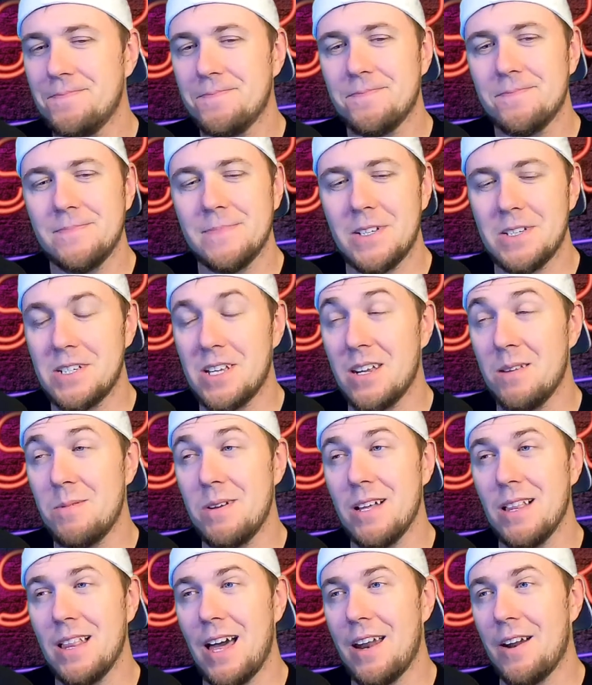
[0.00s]
There's going to be
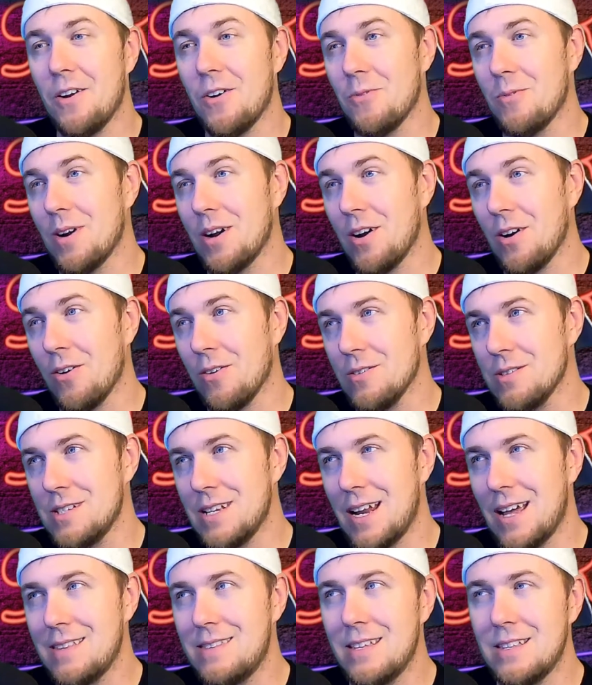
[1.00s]
a lot of regrets.
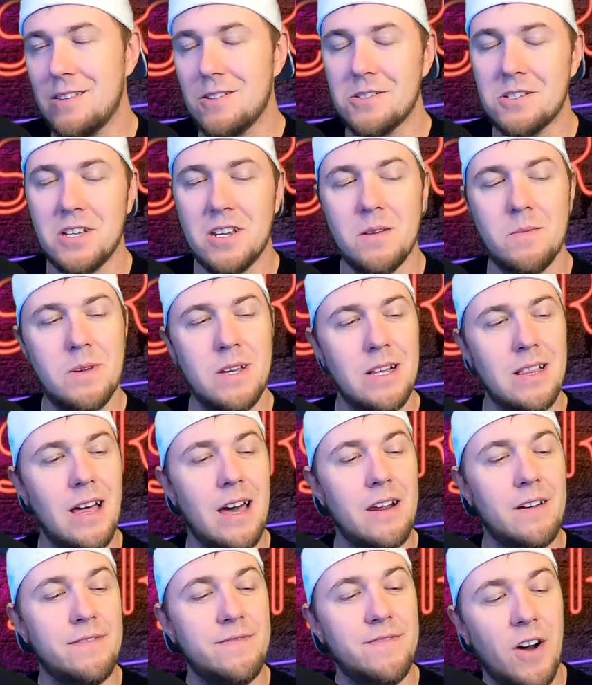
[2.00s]
And I think there's going to be a
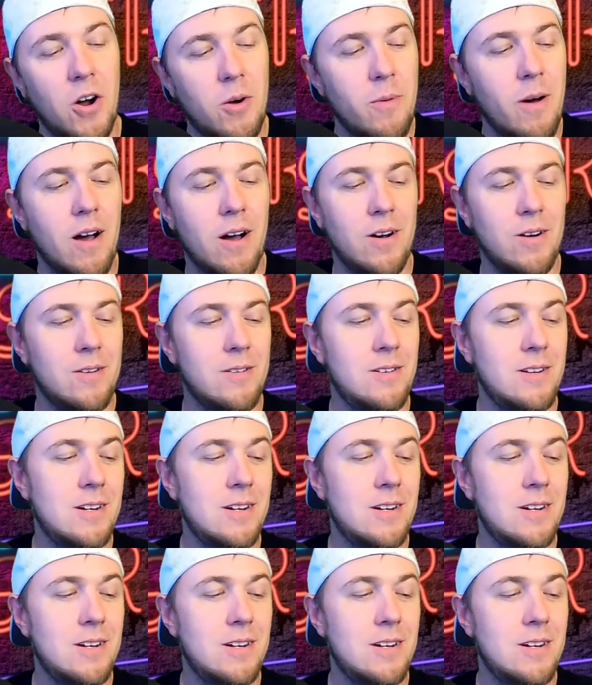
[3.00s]
lot of FOMO